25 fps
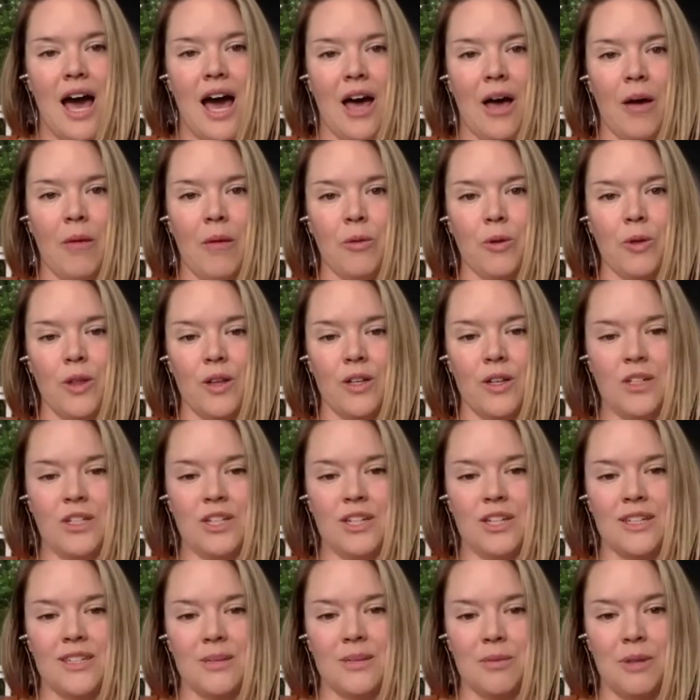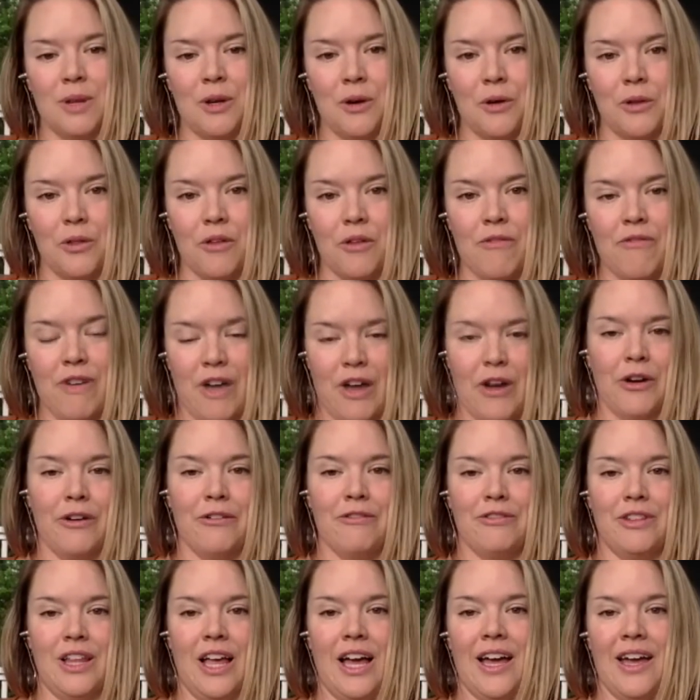We're launching something called the
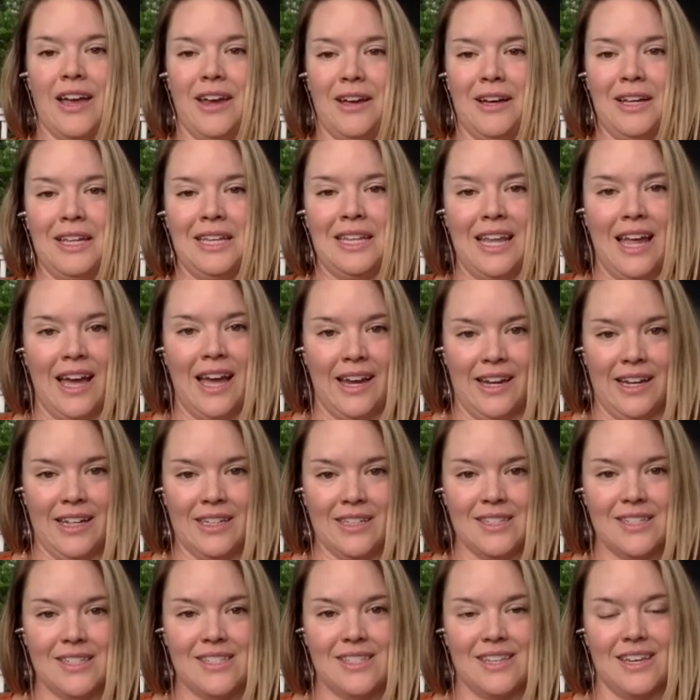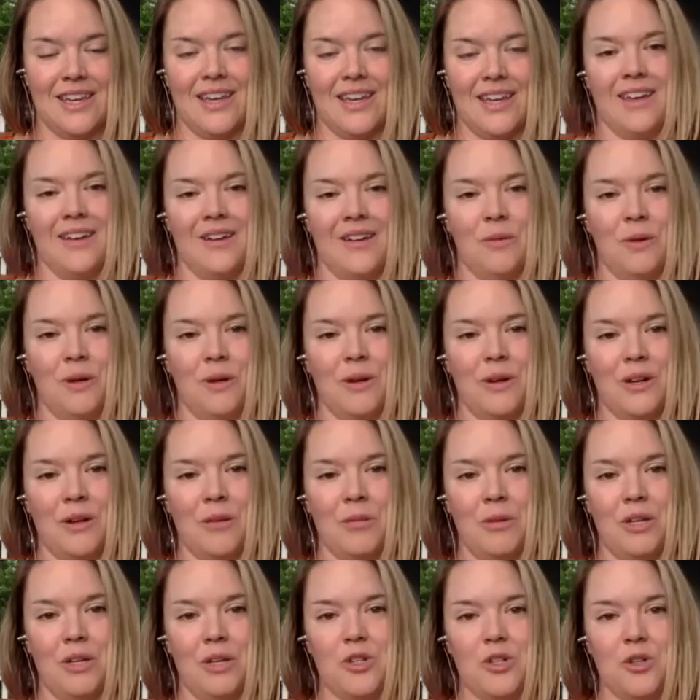Firefly Alliance, and we are going to
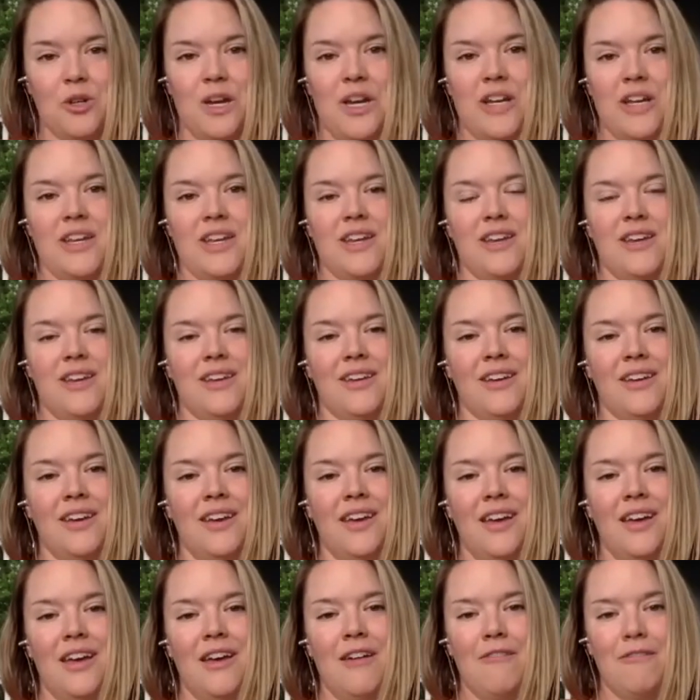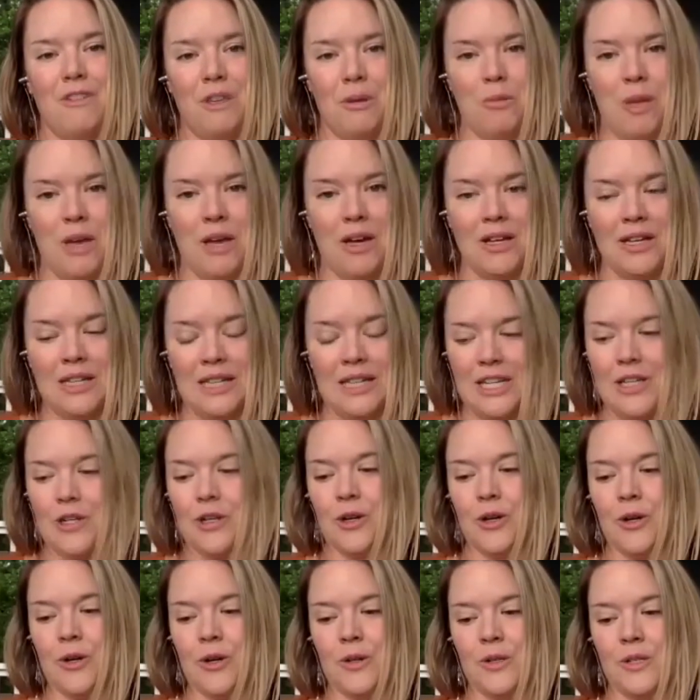be training female
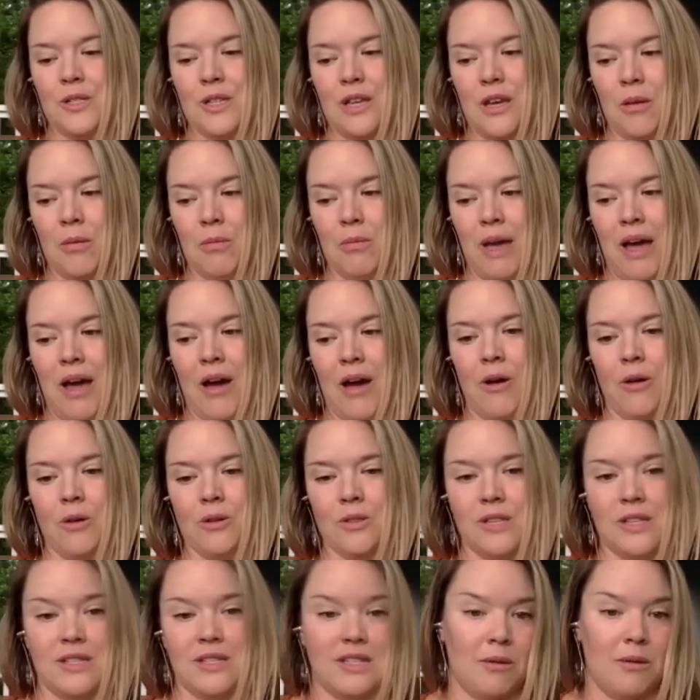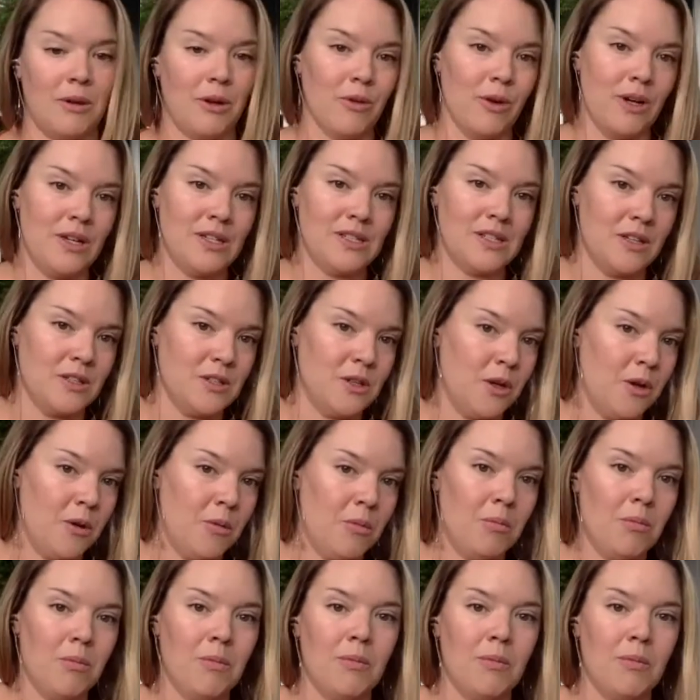leaders about systemic racism,